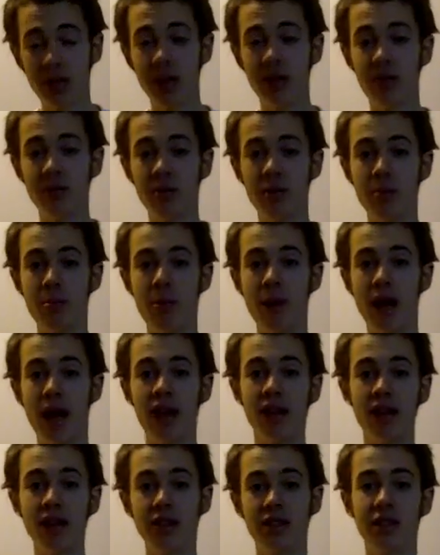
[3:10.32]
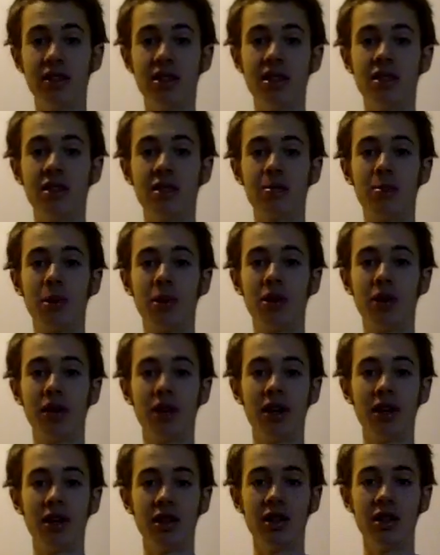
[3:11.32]
we we balance these
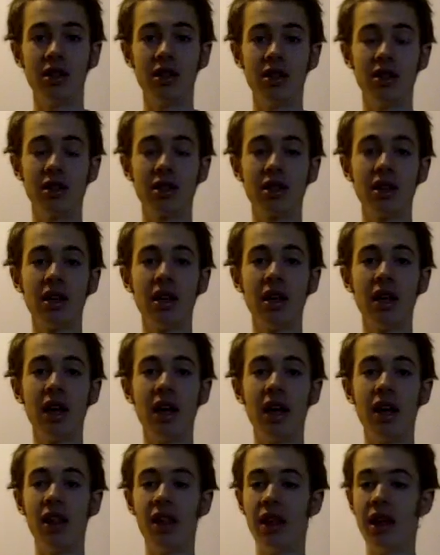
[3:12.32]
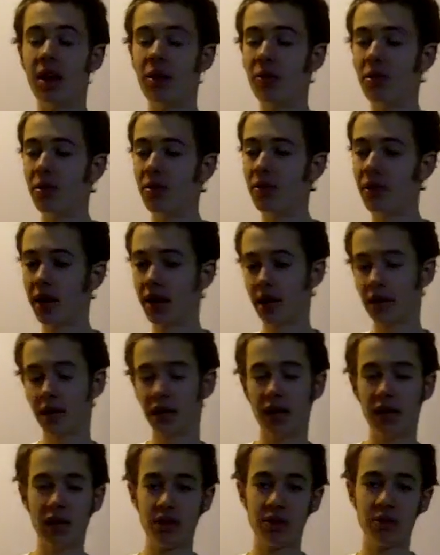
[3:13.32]
polarities and that we
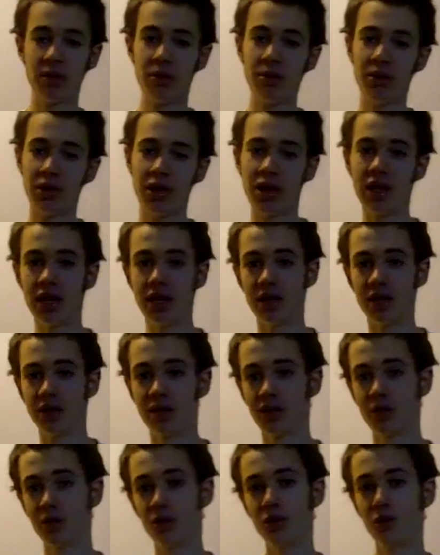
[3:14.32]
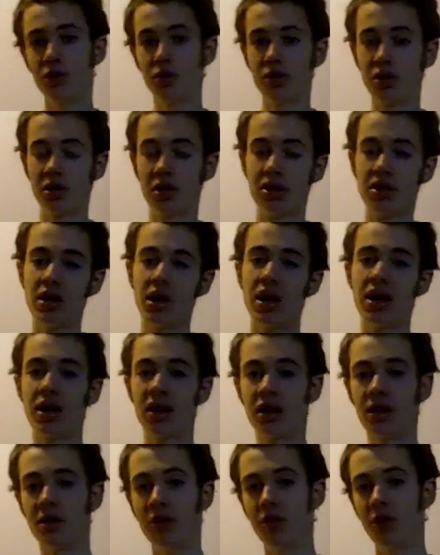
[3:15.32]
recognize when we're getting too
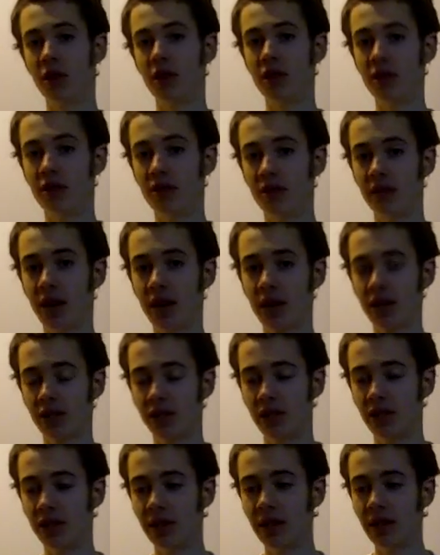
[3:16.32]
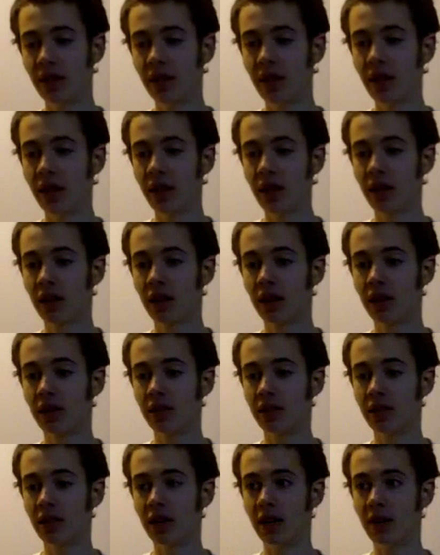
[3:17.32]
stuck in one direction
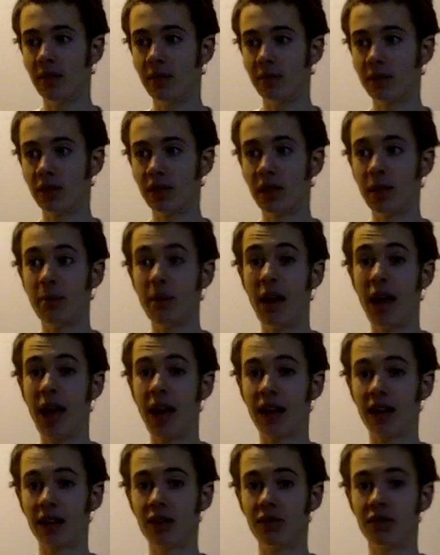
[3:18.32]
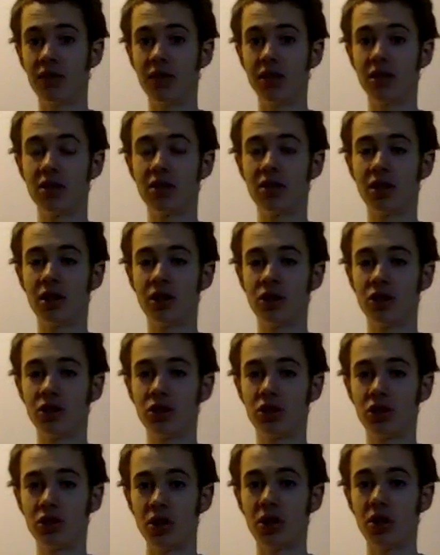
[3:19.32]
because um, some activists are
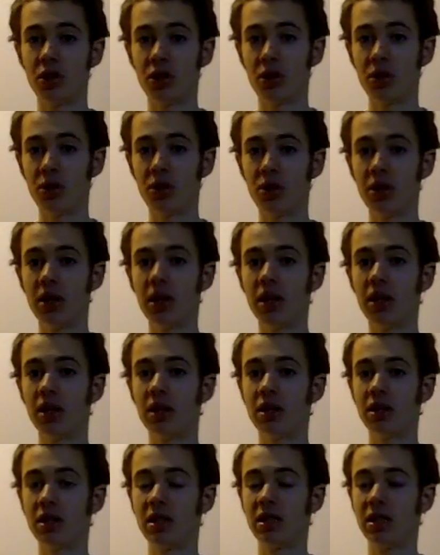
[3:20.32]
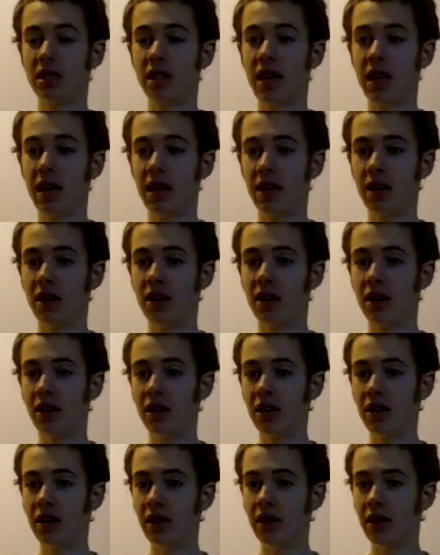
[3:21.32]
so set
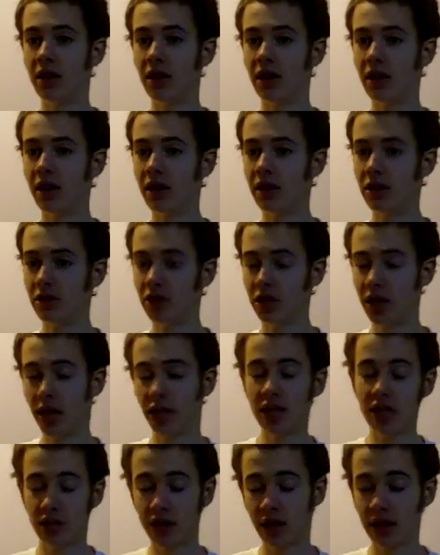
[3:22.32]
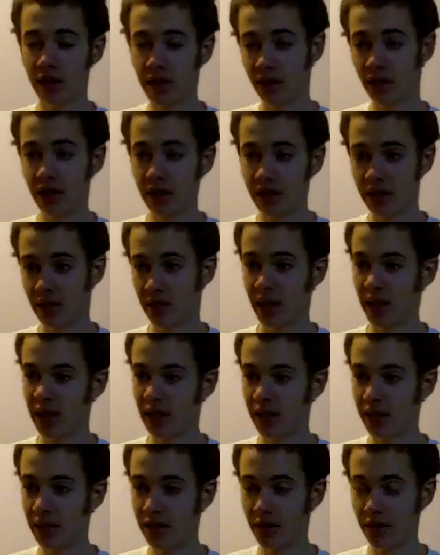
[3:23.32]
on on changing things
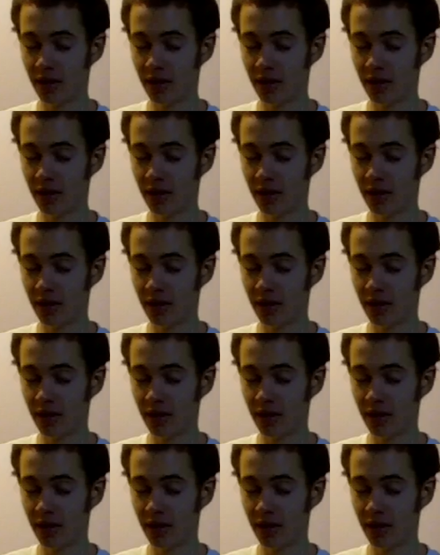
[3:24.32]
that